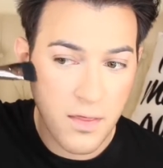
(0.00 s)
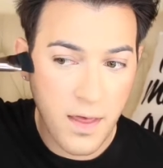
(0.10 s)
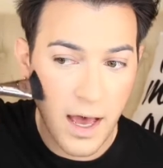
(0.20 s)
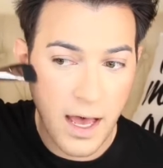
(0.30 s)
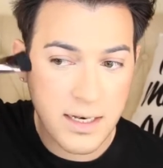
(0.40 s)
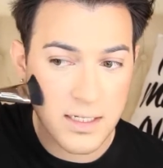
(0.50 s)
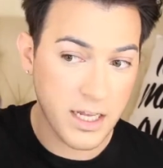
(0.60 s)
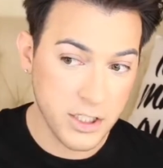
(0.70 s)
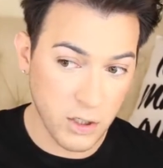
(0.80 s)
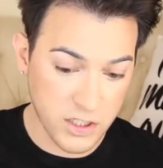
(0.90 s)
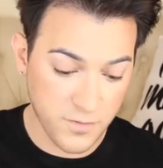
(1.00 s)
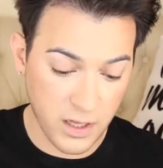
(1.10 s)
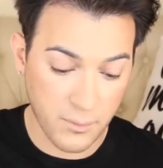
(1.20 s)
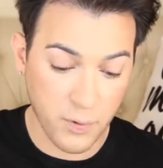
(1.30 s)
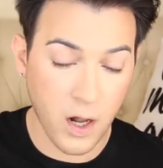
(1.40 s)
that is used for
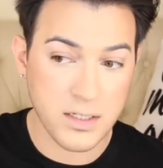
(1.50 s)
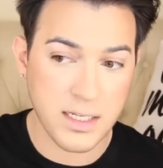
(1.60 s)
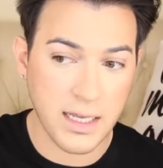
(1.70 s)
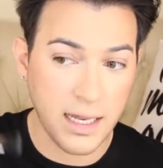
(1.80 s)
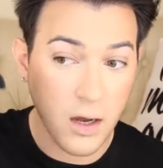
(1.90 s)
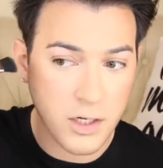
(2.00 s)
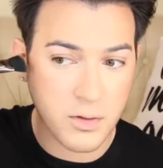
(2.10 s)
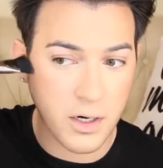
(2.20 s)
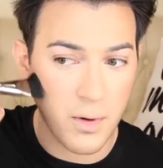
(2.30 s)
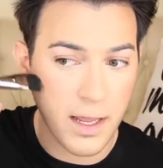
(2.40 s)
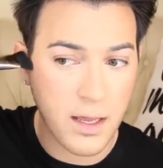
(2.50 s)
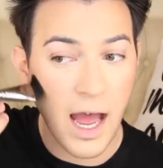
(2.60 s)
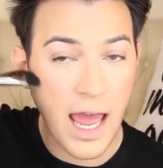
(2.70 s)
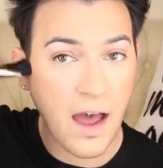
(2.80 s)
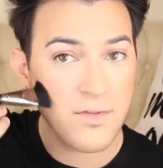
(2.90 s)
like bronzing and contouring, right?
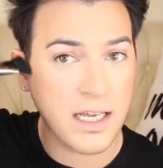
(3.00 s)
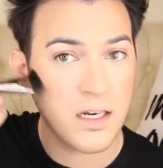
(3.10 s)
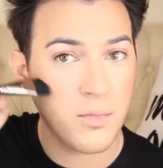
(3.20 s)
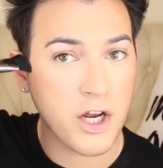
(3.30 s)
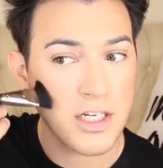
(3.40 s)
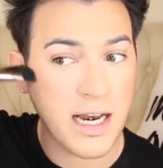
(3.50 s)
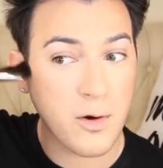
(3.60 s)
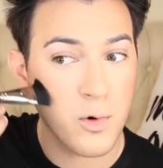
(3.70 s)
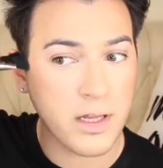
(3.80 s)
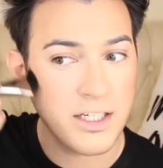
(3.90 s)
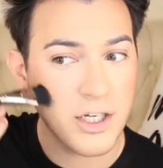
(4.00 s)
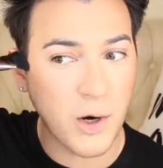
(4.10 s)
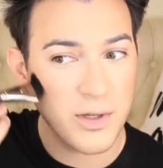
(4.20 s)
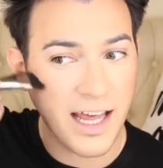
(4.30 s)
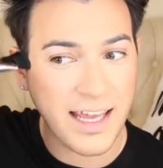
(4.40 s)
I have the Ita brush and I really
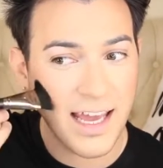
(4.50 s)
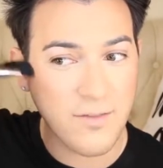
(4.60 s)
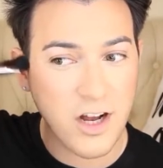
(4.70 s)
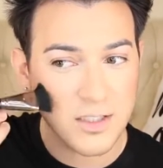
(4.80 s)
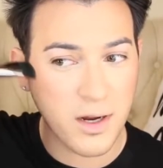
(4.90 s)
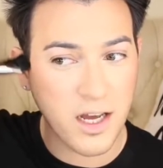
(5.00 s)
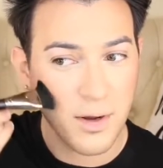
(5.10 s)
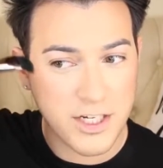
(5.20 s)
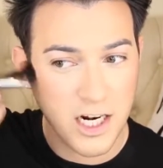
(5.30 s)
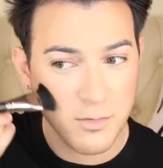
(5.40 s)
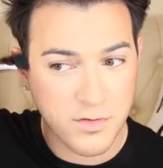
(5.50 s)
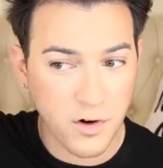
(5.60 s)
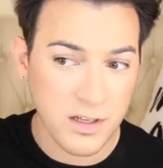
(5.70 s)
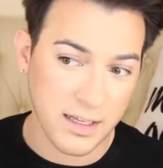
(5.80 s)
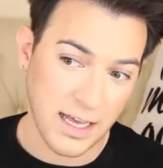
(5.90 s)
don't like it. I've talked about it on my channel
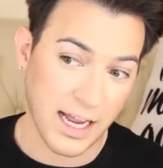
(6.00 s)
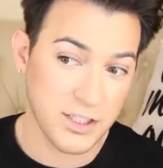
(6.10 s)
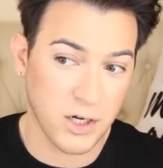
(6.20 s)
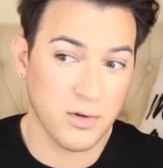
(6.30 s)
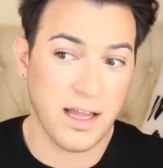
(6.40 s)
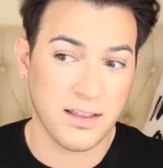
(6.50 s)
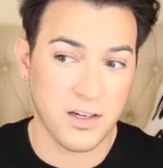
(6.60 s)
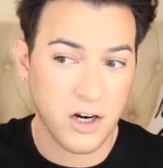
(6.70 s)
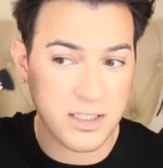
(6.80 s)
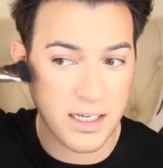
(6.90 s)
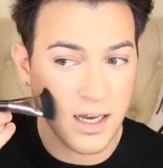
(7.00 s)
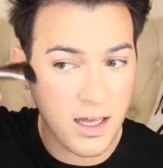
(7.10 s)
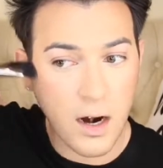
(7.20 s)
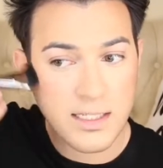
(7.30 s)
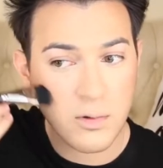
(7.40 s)
before, like that I don't like the NARS
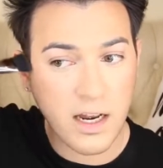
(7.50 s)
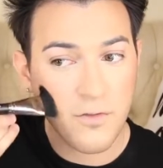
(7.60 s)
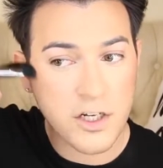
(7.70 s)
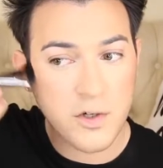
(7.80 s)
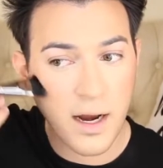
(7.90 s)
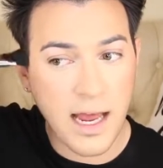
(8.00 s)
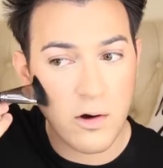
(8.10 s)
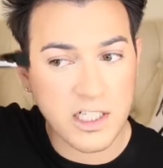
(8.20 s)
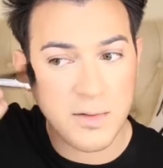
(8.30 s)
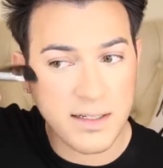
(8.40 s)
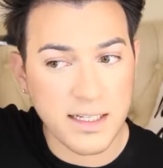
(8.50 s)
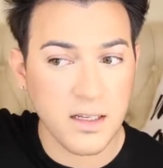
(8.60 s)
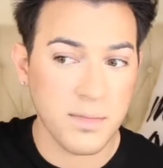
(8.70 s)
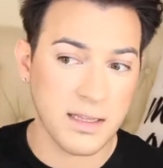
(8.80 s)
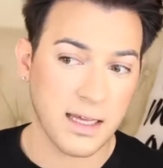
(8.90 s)
Ita. Honestly, when I first tried it, I was expecting
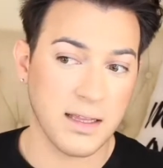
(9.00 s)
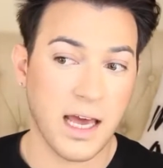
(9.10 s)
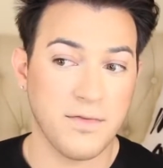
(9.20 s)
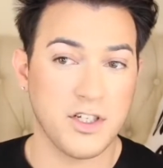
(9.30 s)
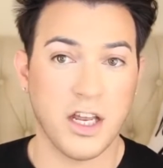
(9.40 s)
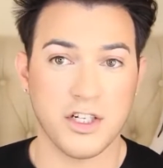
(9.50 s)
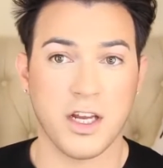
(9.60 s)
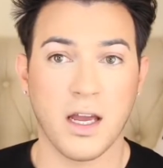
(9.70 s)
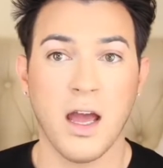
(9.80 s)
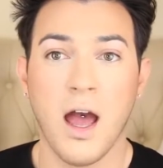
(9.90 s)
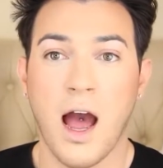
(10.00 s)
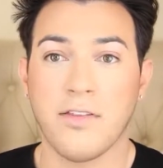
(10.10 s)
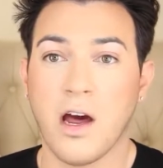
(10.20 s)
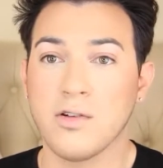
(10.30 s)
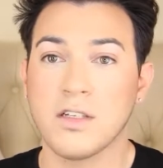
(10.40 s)
something like life-changing. I
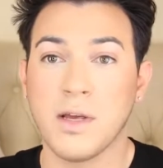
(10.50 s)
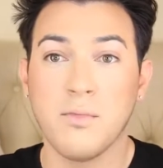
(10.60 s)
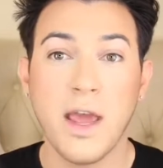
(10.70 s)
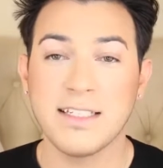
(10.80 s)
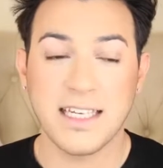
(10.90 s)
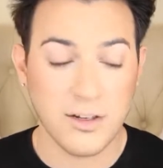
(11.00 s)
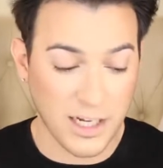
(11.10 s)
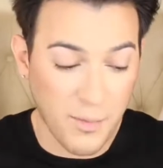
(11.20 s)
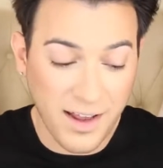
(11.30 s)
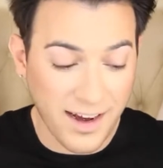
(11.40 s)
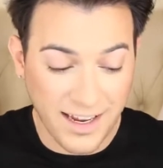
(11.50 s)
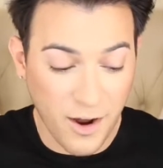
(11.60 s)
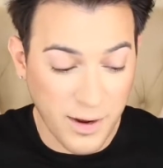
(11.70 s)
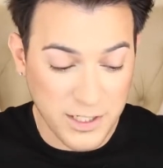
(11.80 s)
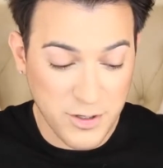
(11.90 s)
thought it was gonna be amazing and I was like, oh my god, I
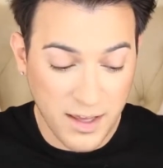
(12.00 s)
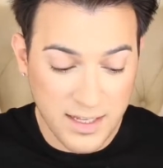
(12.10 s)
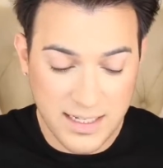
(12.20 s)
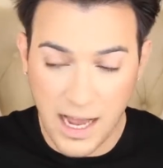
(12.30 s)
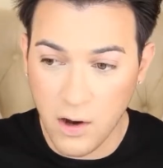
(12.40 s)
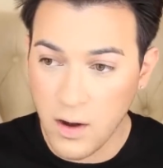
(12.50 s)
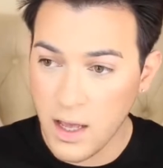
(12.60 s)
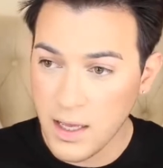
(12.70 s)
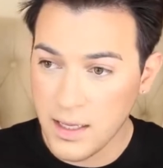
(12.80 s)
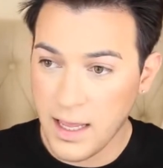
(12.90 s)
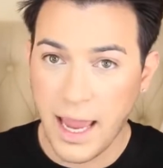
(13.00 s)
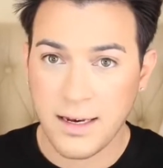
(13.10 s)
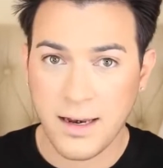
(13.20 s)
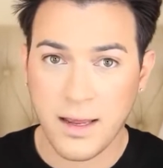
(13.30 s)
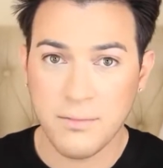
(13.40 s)
cannot wait to try this out
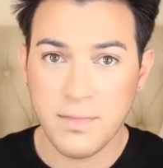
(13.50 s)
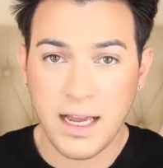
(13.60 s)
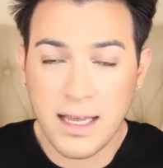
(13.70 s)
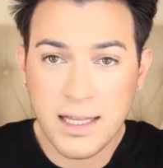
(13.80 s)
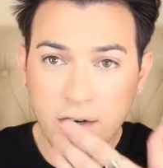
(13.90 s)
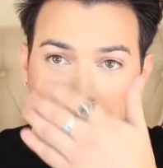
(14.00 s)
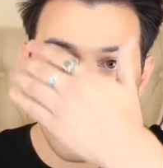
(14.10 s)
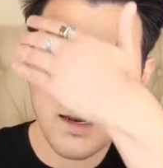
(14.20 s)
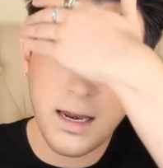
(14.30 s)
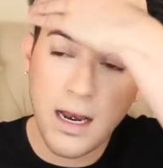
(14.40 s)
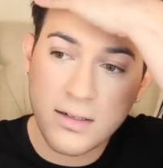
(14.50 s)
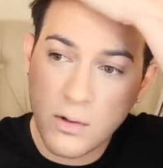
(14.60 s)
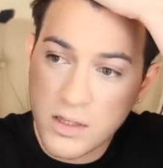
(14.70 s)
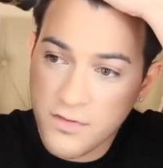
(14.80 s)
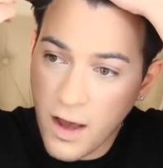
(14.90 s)
hated it. Like I literally hated it and I was
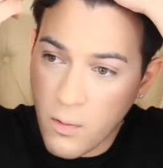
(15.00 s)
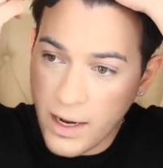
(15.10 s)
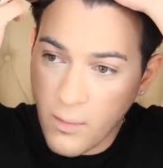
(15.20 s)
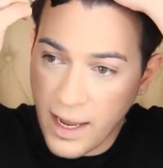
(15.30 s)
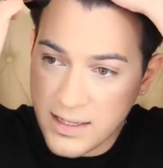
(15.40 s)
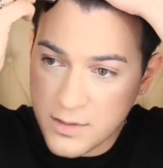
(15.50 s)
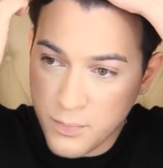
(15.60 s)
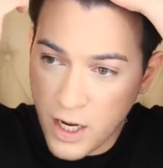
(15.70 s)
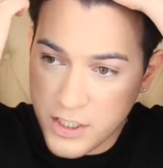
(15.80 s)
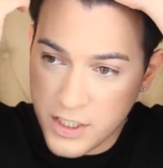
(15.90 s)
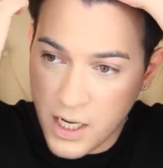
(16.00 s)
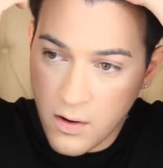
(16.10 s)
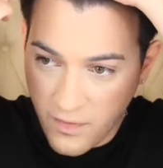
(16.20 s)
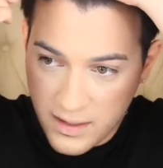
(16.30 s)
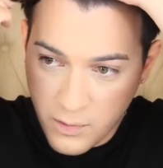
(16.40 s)
like, what the fuck? Why do I hate this brush, you
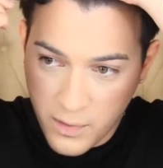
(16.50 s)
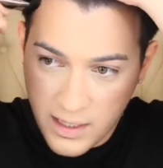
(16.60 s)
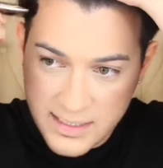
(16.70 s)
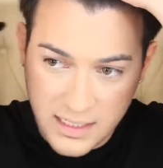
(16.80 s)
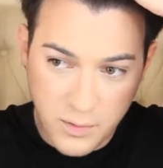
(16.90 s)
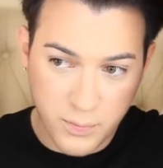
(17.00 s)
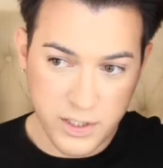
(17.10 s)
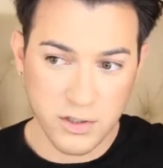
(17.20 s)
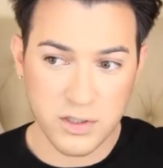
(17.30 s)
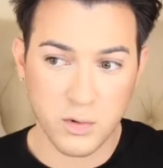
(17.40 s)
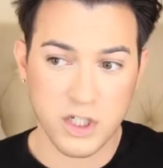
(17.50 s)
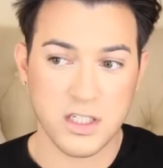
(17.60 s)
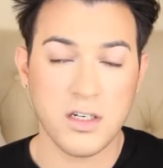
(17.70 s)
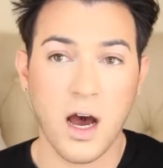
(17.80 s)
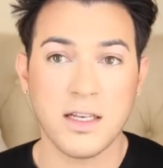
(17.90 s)
know? Finally realized that the bristles were
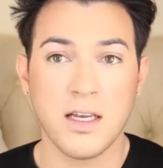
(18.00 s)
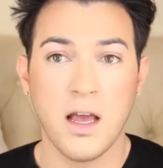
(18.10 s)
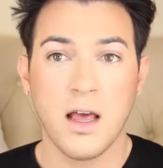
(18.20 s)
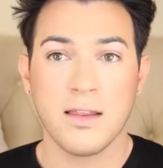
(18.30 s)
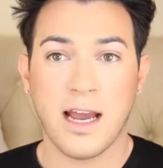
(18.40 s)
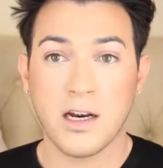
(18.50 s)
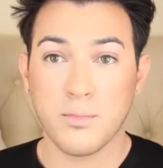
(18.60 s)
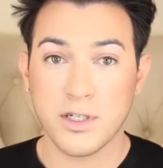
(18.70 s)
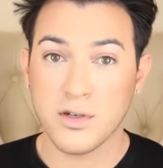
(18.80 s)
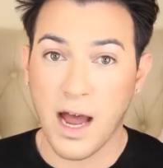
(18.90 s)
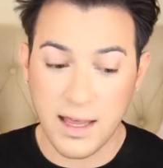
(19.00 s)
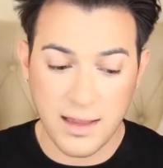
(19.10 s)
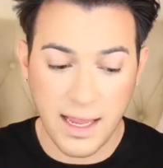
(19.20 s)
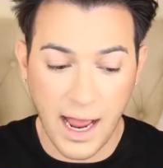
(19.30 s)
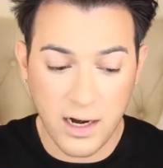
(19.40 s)
just not the kind of bristle I
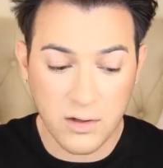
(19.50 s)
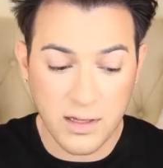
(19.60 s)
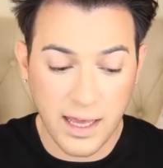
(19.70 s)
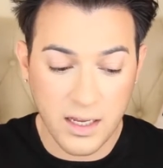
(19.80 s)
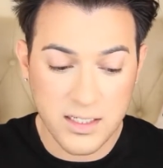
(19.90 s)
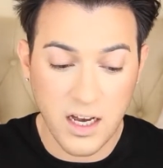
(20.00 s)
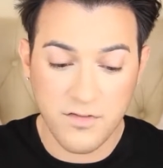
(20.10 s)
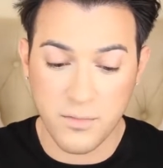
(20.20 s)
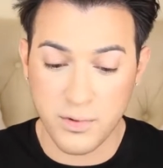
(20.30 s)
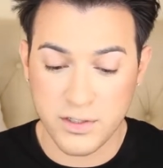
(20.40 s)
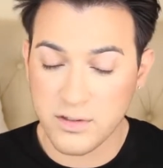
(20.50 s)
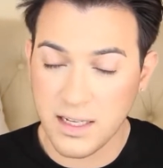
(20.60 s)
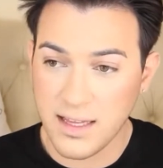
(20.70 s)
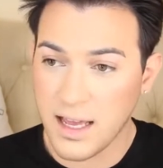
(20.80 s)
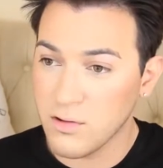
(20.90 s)
like. I don't like tough bristles
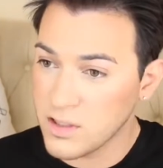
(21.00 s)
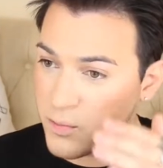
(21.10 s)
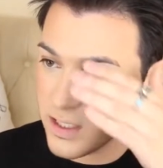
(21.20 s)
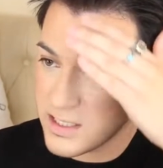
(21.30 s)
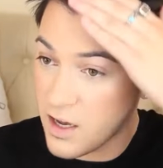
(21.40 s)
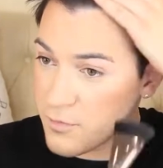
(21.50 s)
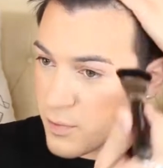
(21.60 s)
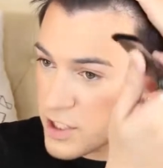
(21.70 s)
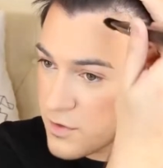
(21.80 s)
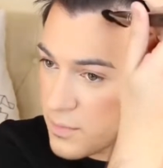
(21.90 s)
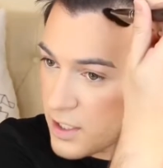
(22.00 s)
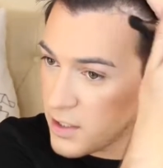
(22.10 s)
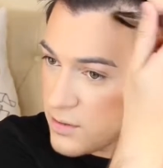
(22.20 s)
like that. It was a really tough brush for me to